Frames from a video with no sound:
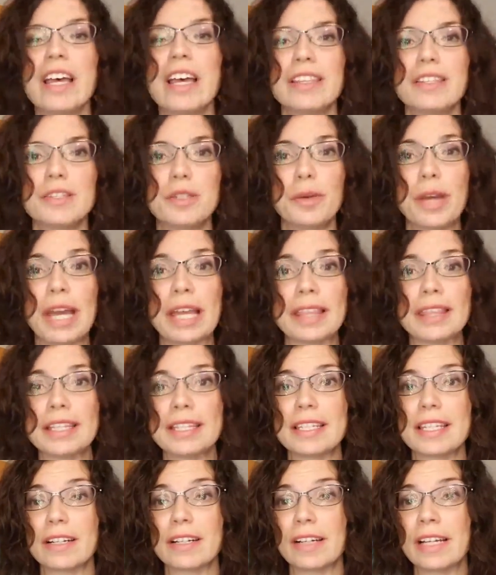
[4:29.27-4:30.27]

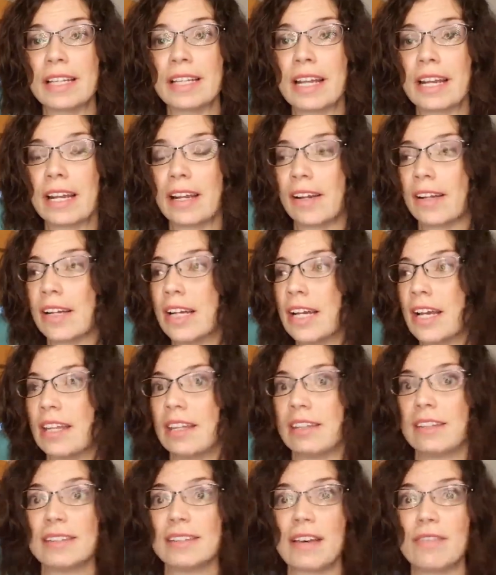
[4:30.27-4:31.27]
zoanthids that are in there,
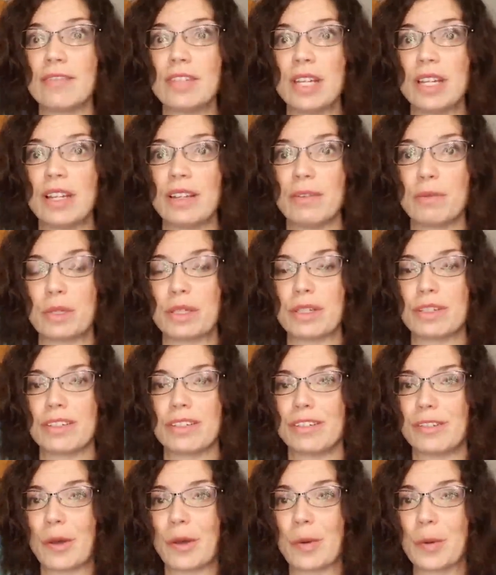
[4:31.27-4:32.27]
loved it. It was
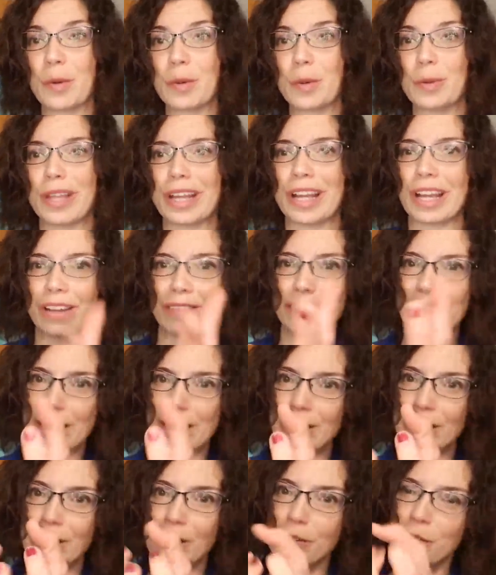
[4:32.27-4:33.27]
so cool. They kind of like
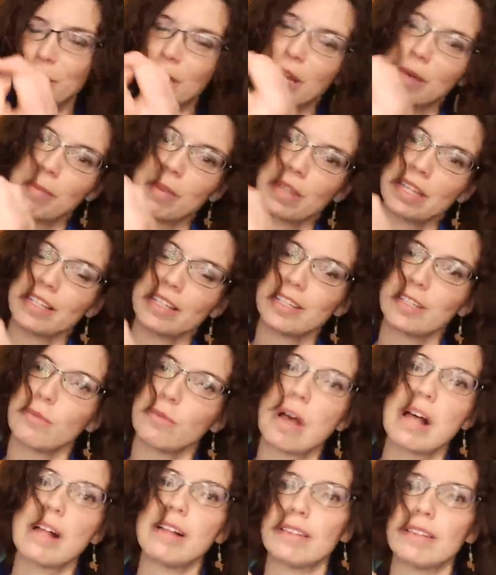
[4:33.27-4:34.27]
closed up and then
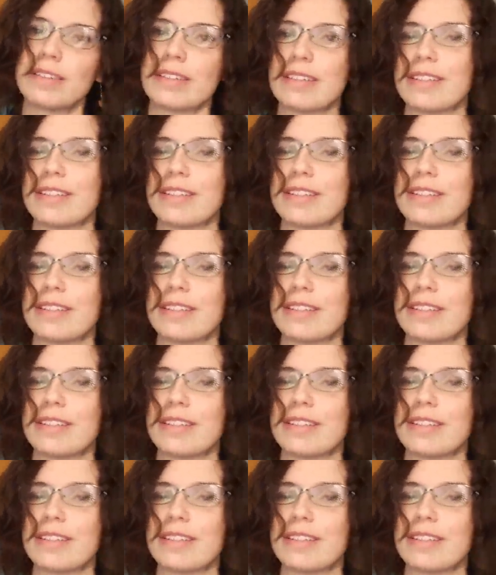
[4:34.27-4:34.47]
swelled.